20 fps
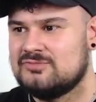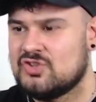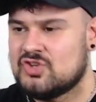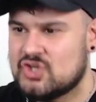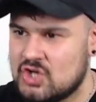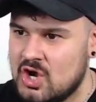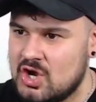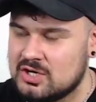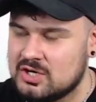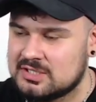
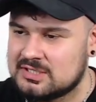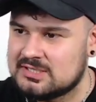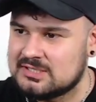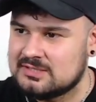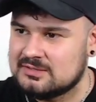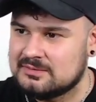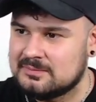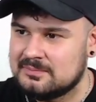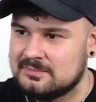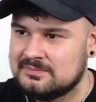
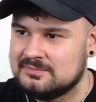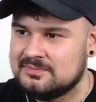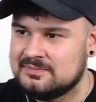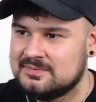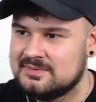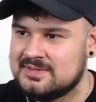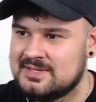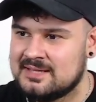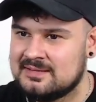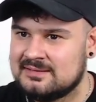shocked
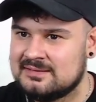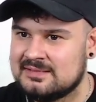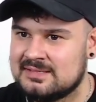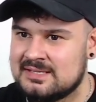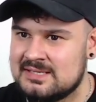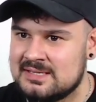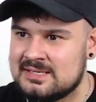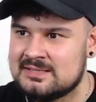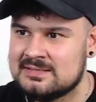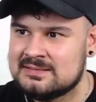that
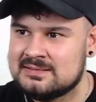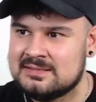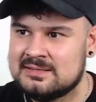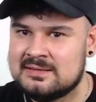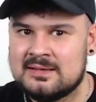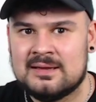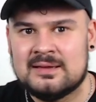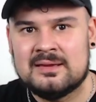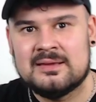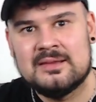he is
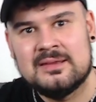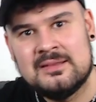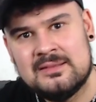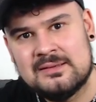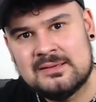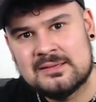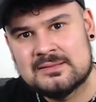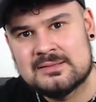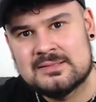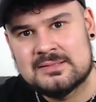in an
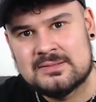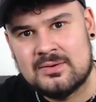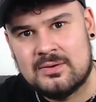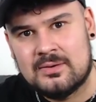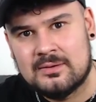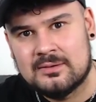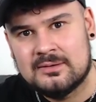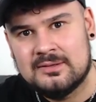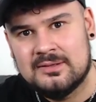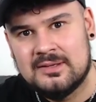Indian
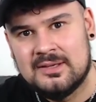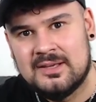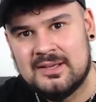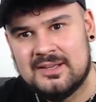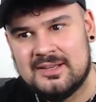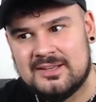song.